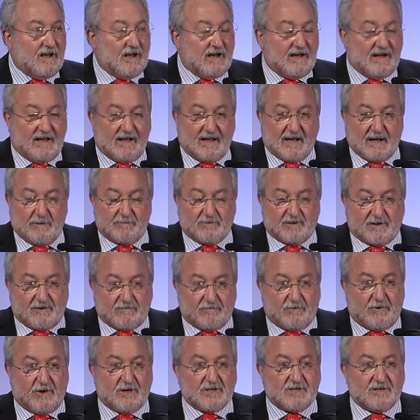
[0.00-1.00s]
And I have
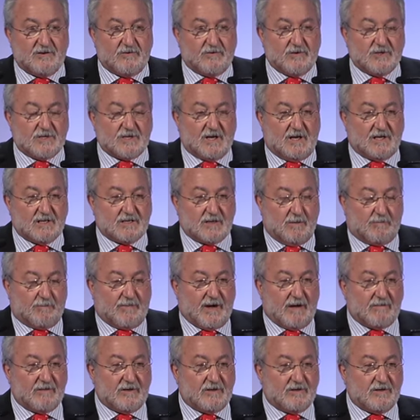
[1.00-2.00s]
recent results and
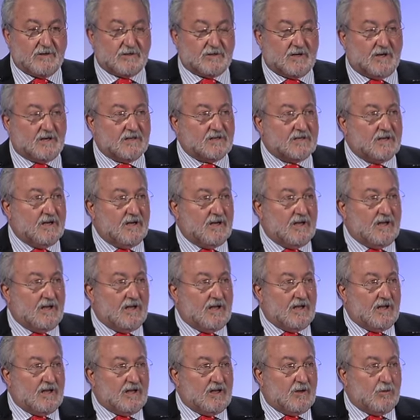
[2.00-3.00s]
published results
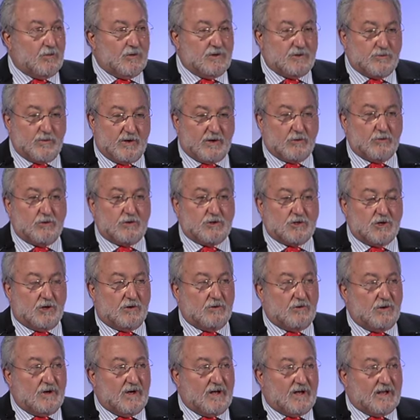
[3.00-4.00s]
in which we could
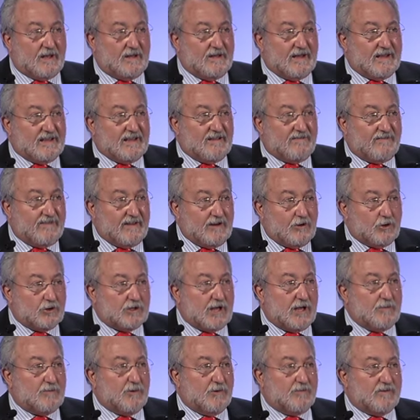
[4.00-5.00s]
show that the
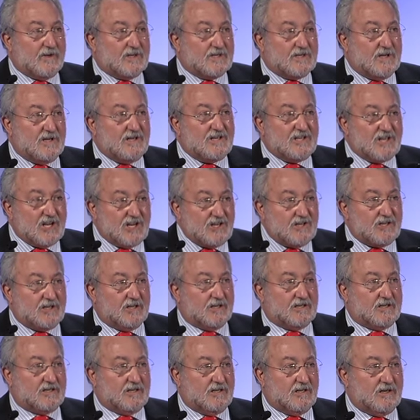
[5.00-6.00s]
phenotype of the cell
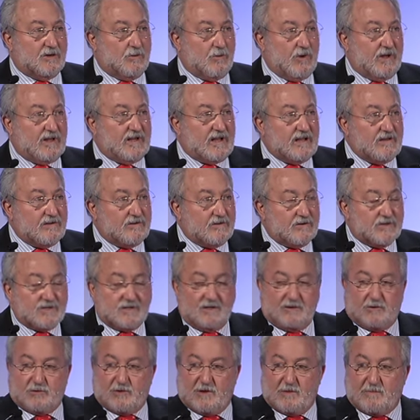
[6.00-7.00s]
changes when it enters
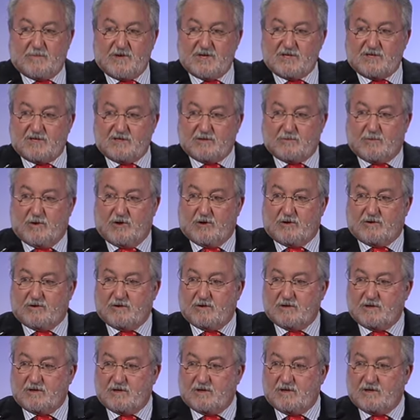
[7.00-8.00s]
into the patient's blood.
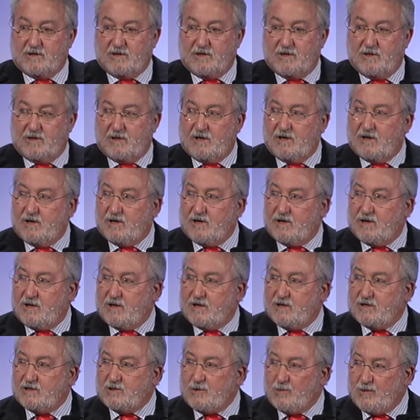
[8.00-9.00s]

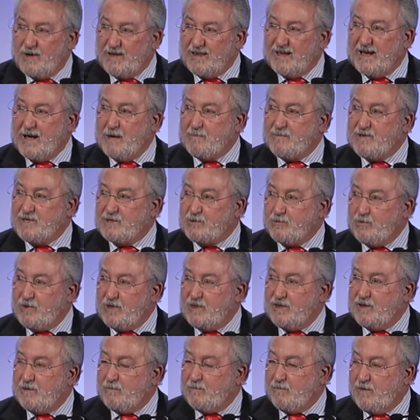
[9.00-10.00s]
So what happens
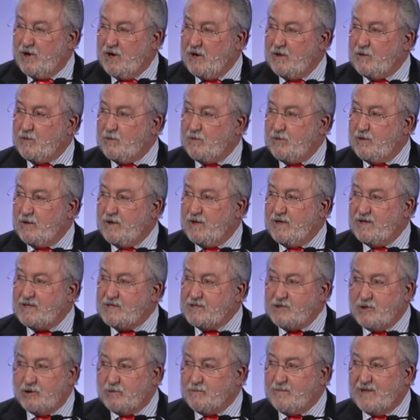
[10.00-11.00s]
with a molecule
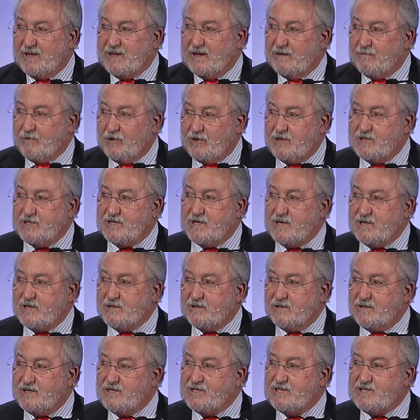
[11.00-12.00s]
is not
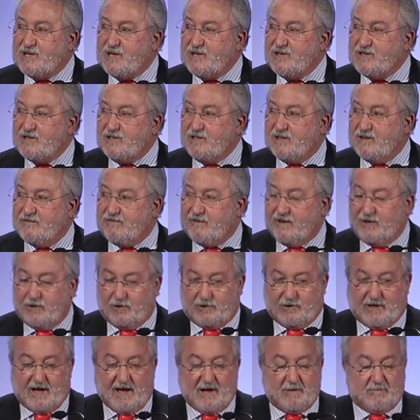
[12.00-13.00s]
metabolization, it's changing the
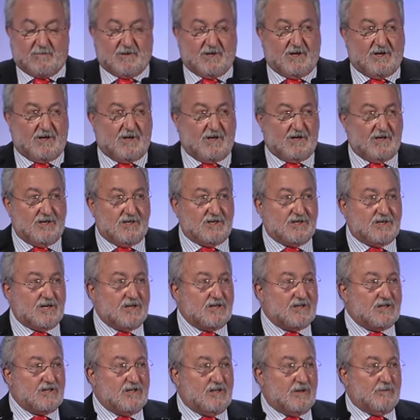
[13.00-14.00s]
phenotype, it's
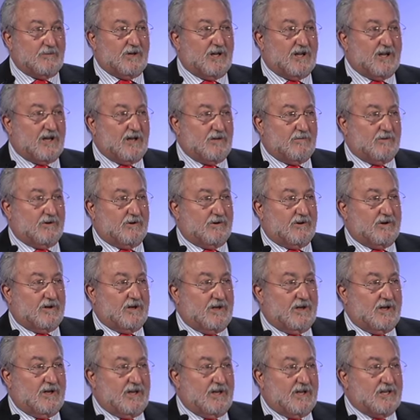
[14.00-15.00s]
changing the behavior,
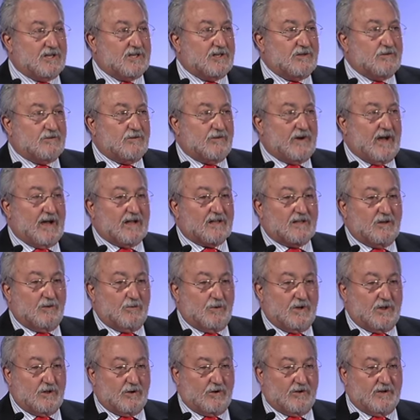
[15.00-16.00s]
it's interacting
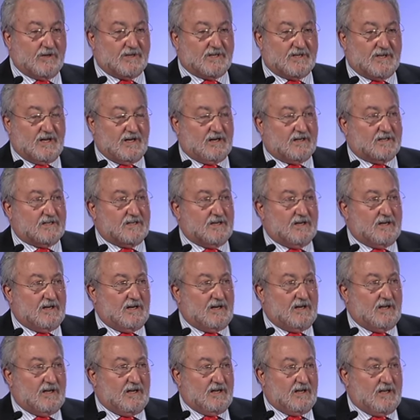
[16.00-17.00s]
with other cells.
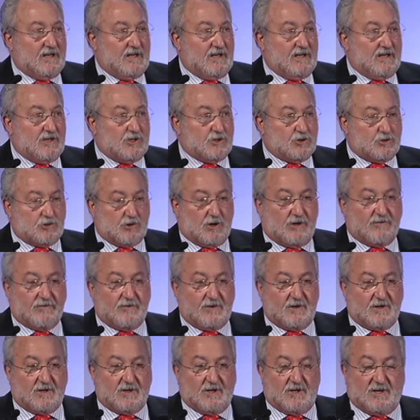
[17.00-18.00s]
It's
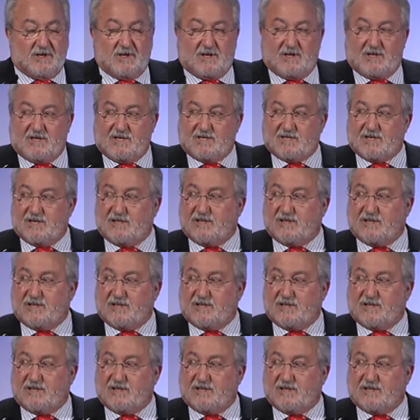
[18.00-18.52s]
trophic, it's